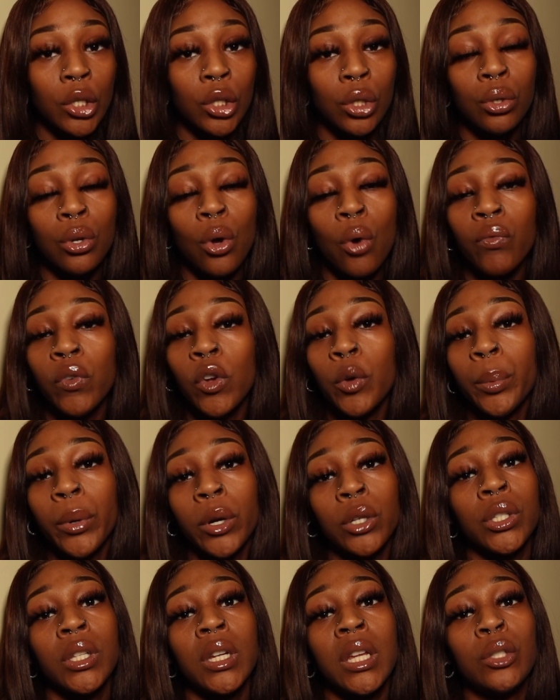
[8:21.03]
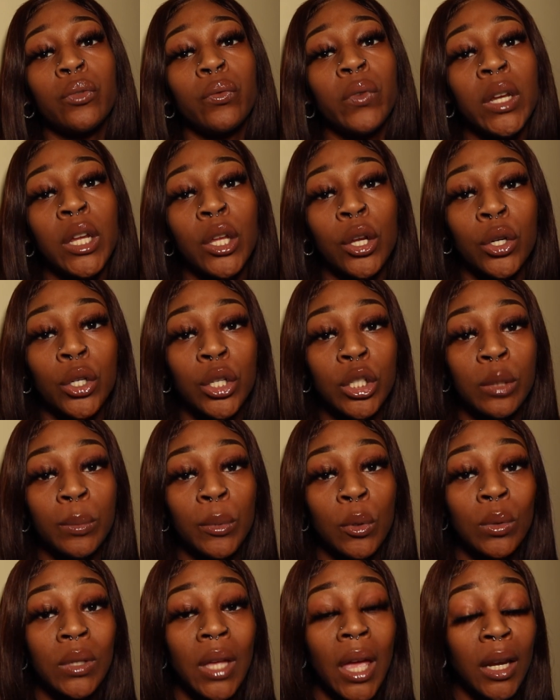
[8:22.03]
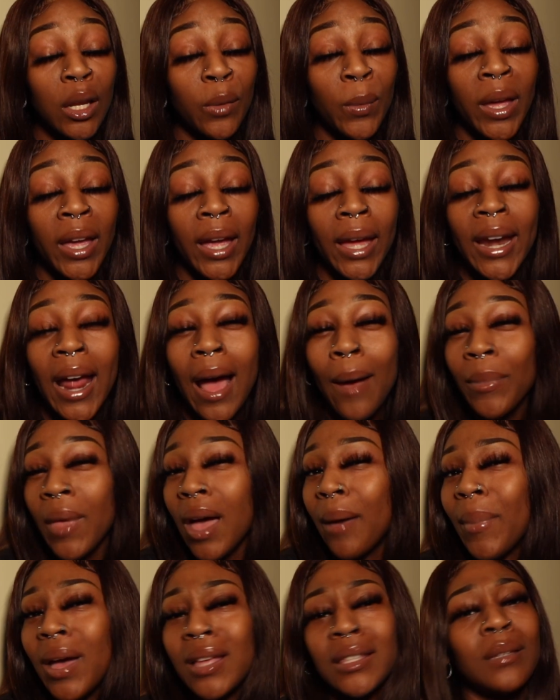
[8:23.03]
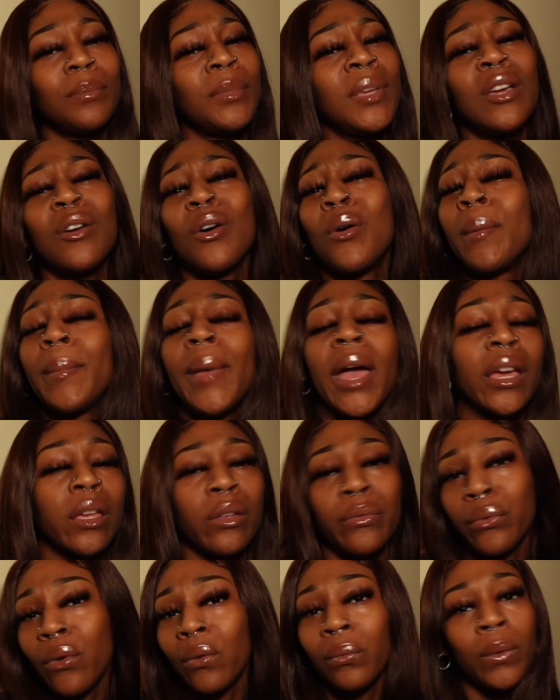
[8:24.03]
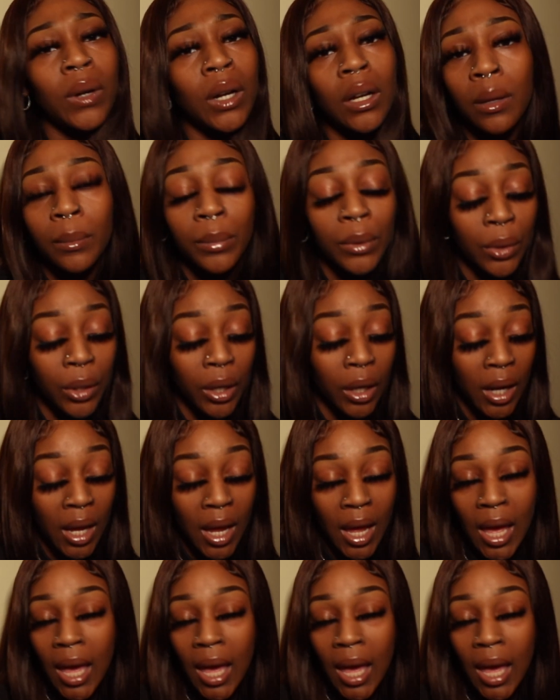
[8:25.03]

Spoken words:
So no real person is reading your disputes anyway, and I'm not about to be going back and forth with a computer.